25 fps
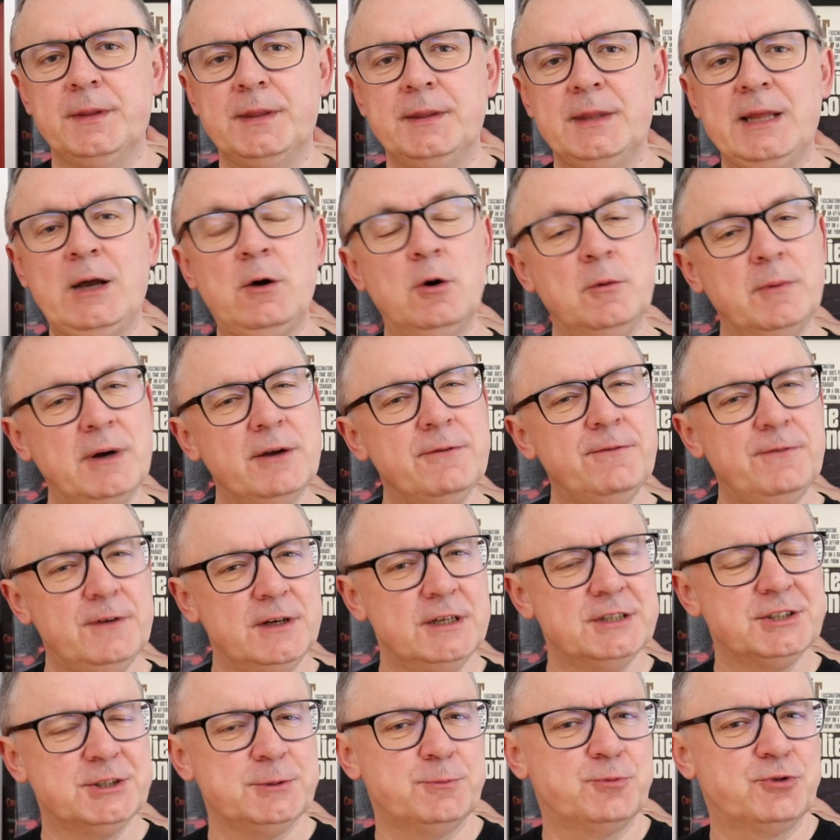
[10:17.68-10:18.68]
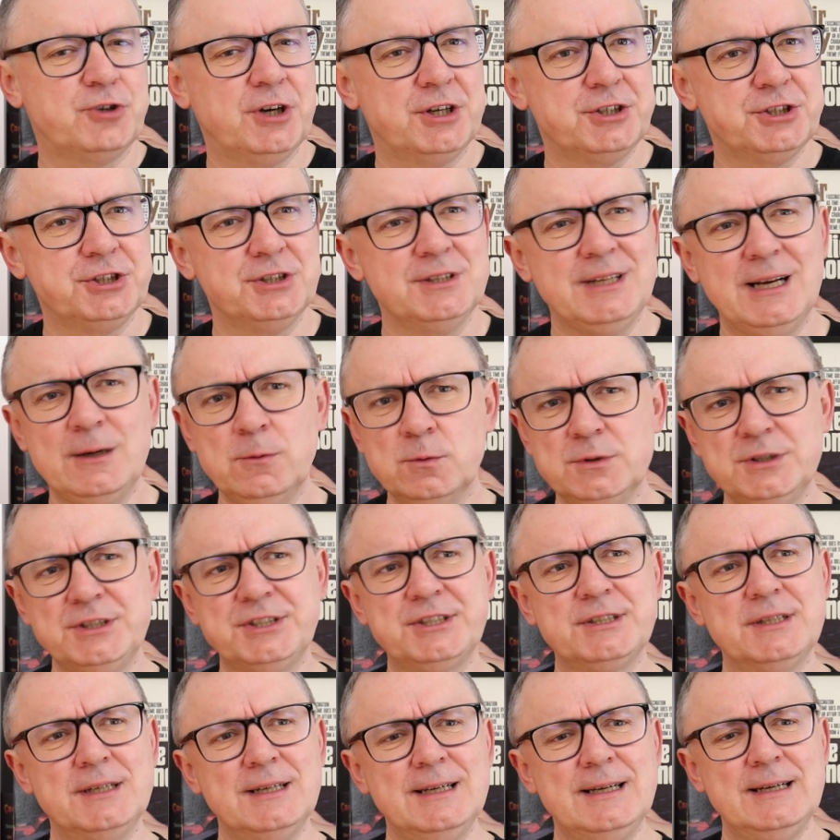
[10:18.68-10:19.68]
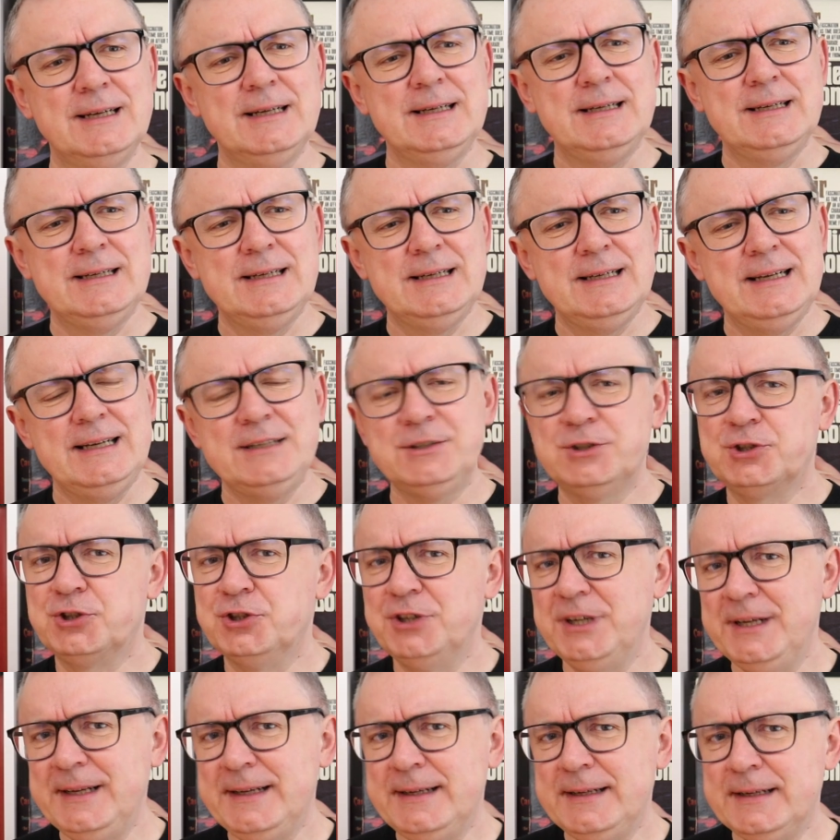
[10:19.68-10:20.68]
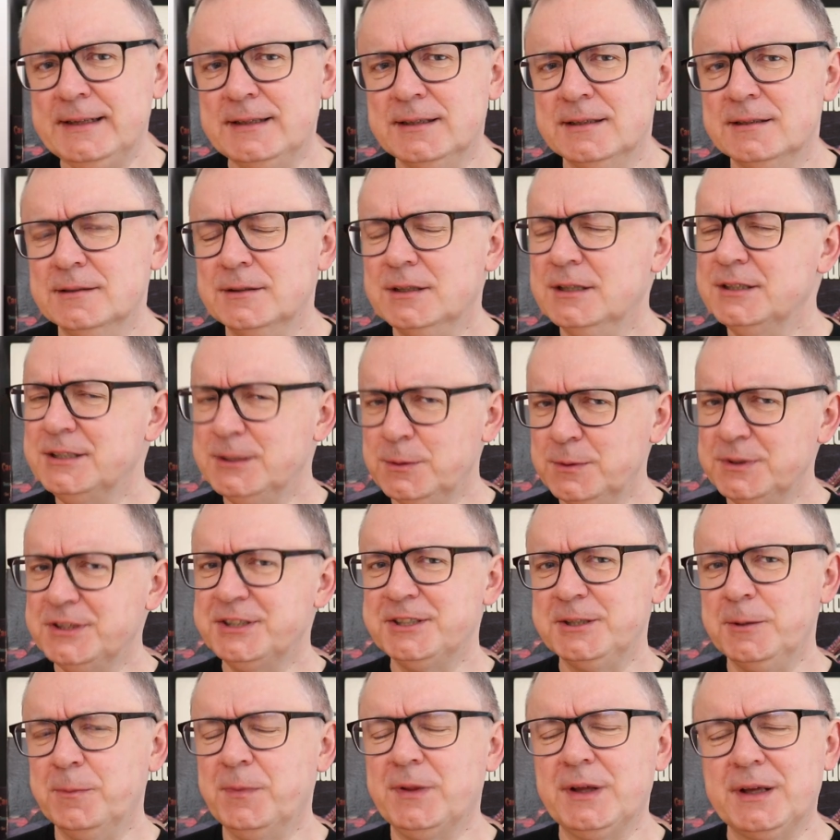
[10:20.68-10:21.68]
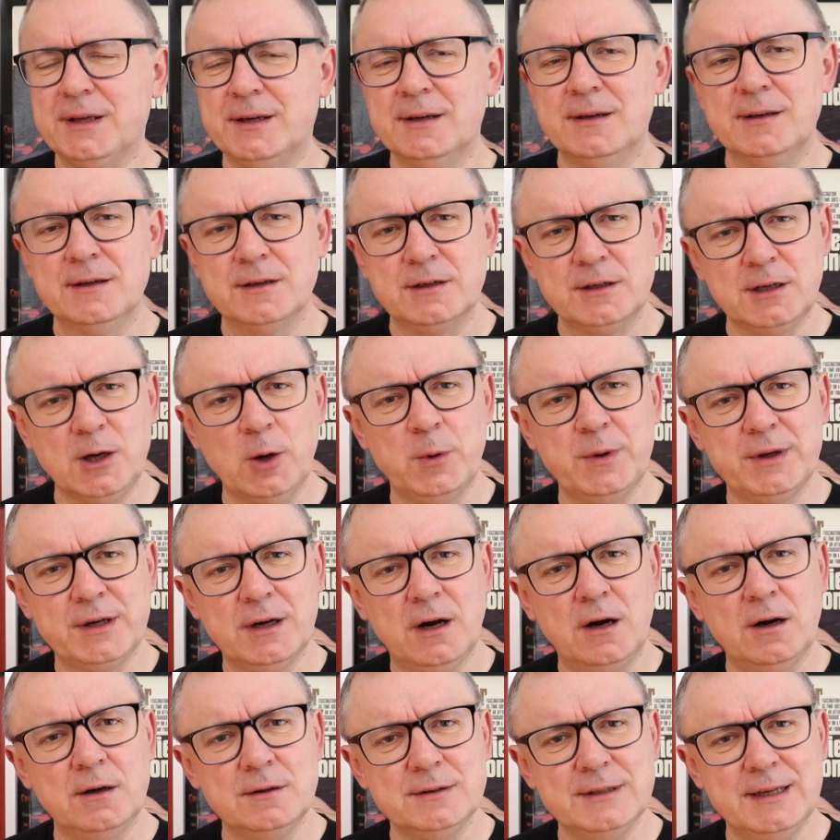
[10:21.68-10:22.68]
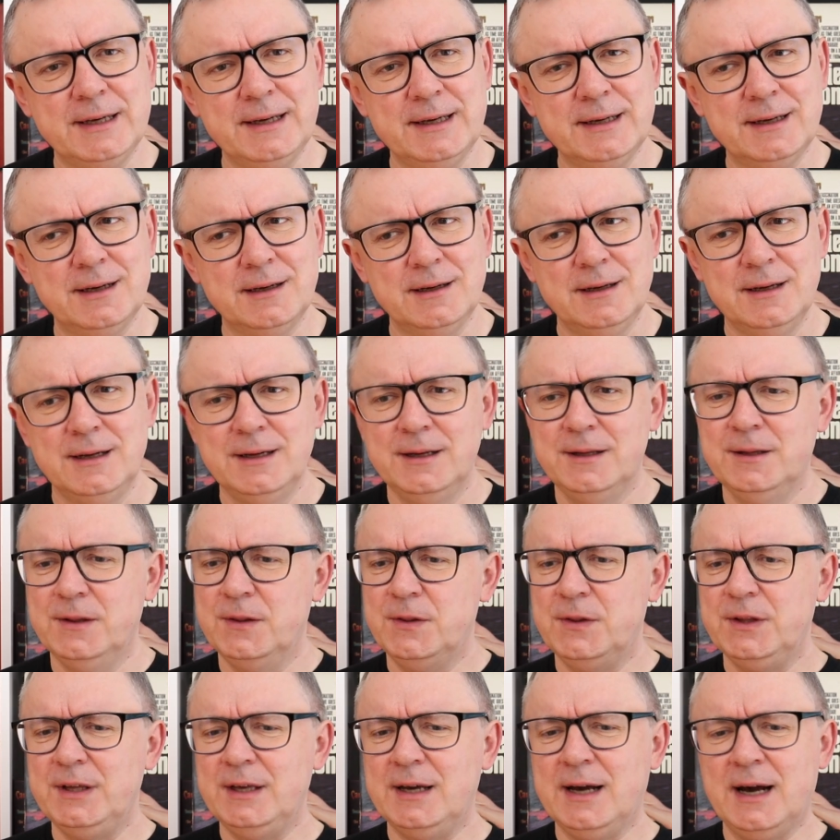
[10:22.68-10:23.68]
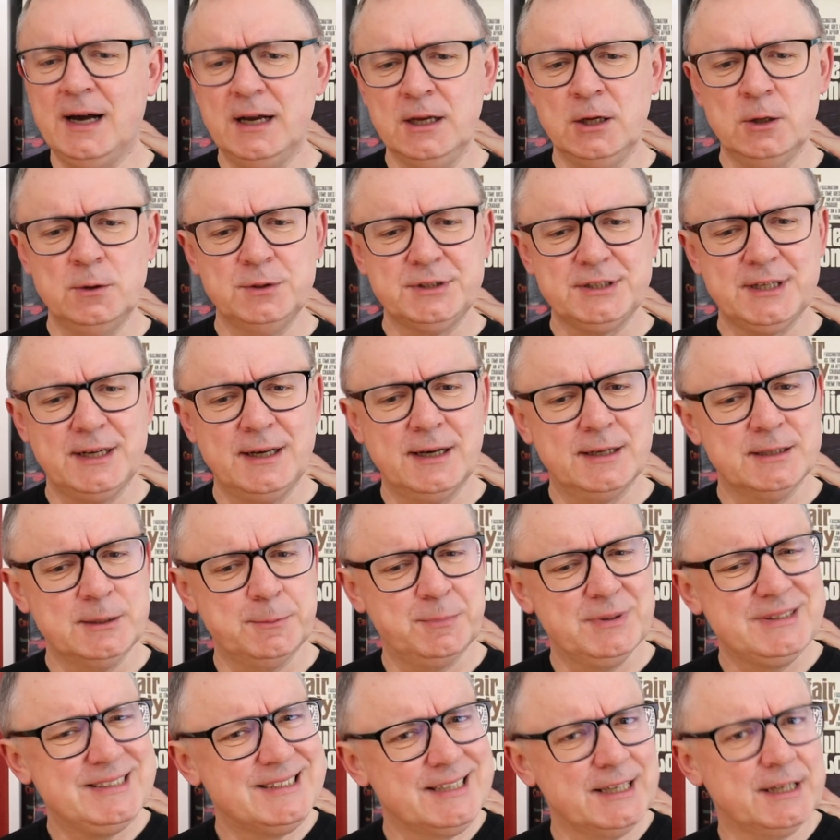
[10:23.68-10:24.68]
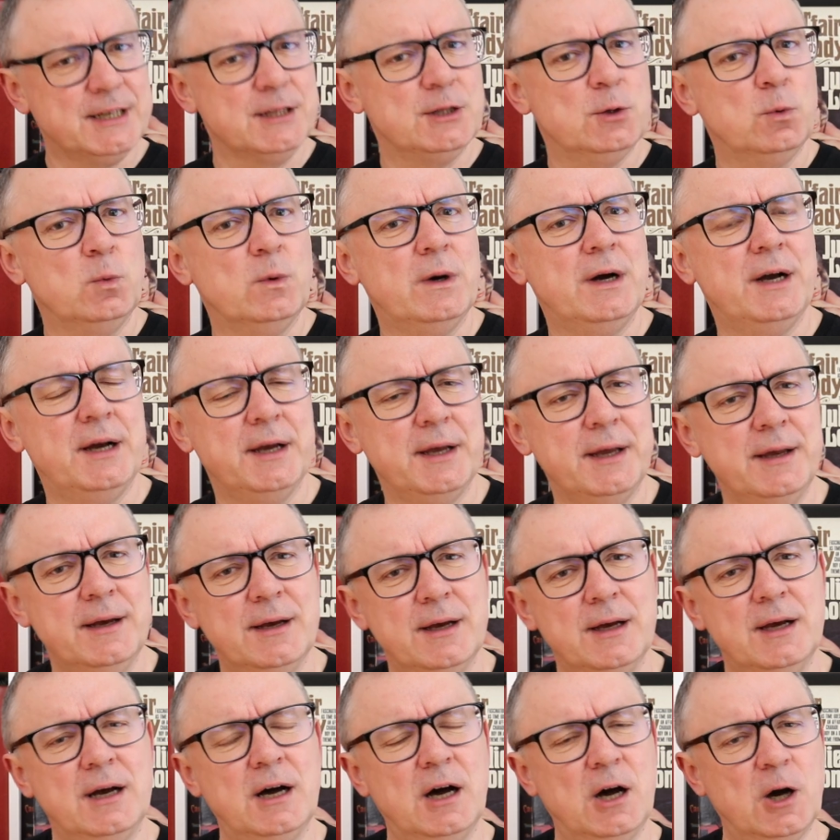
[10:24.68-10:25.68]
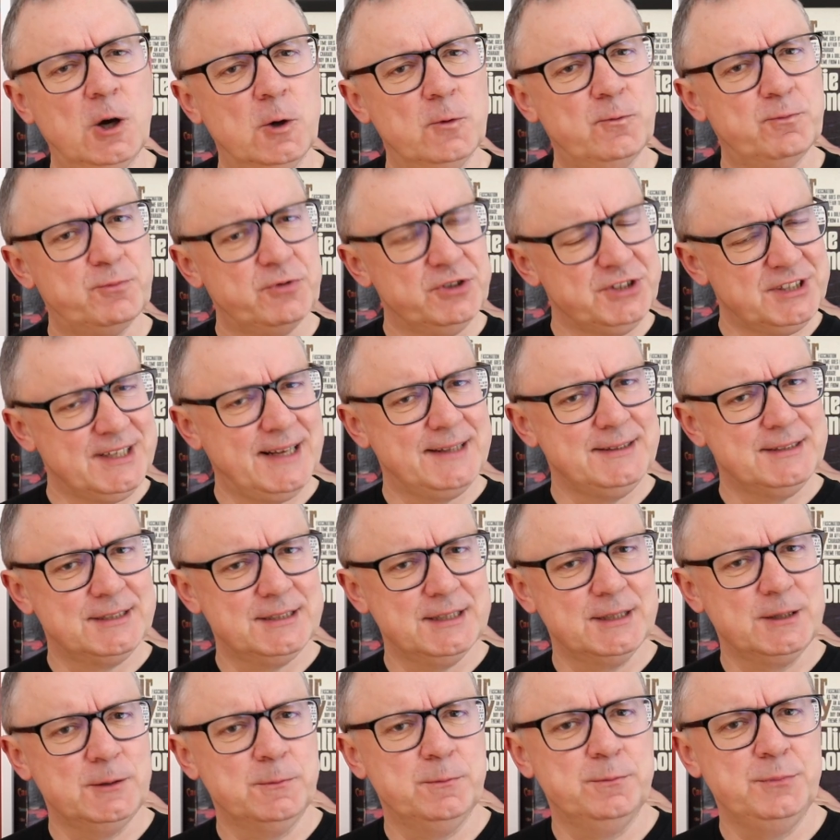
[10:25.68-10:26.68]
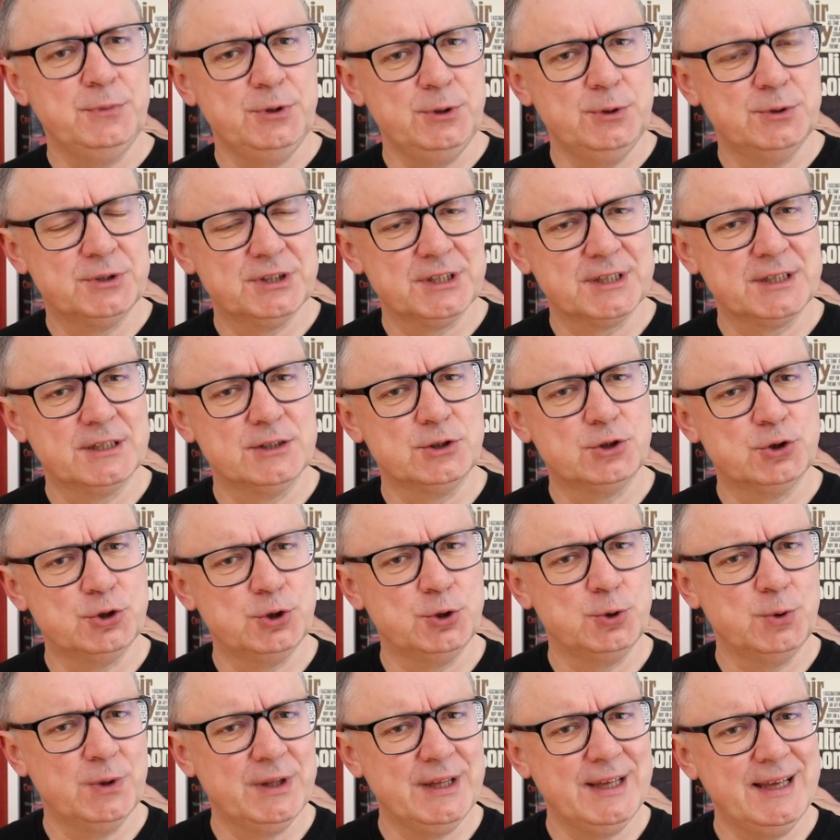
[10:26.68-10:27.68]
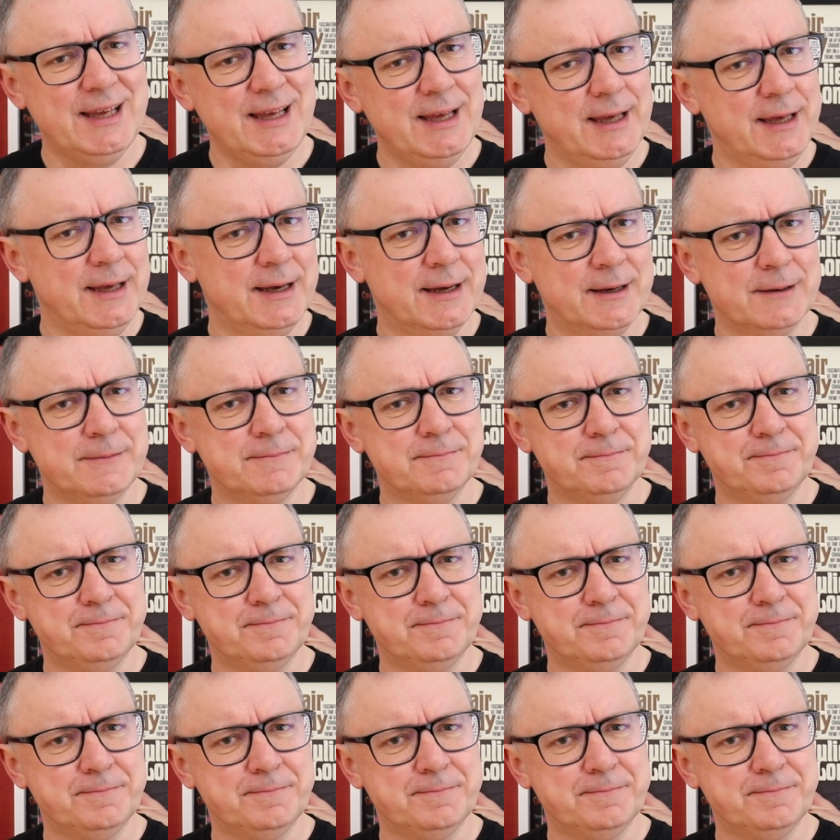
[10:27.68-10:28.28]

Now, on my first impression, I was intrigued because there was something going on here. The IOTA had a particular way of presenting music to the ear.